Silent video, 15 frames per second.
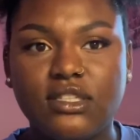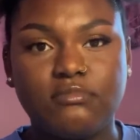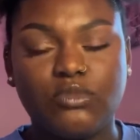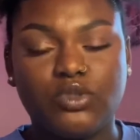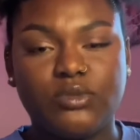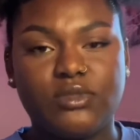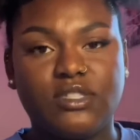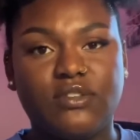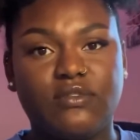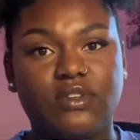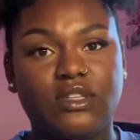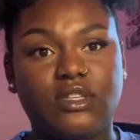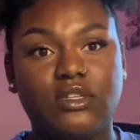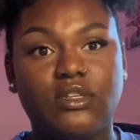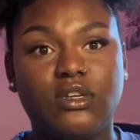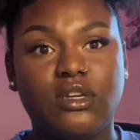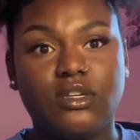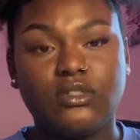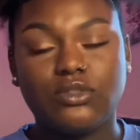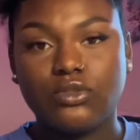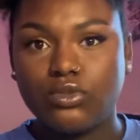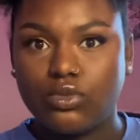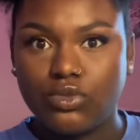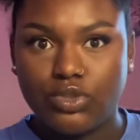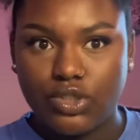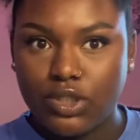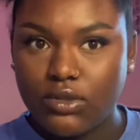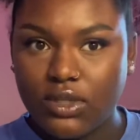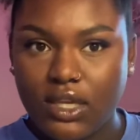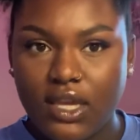more specifically a school
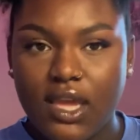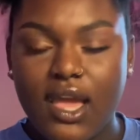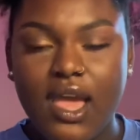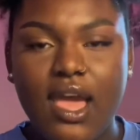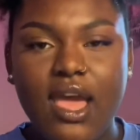shooting,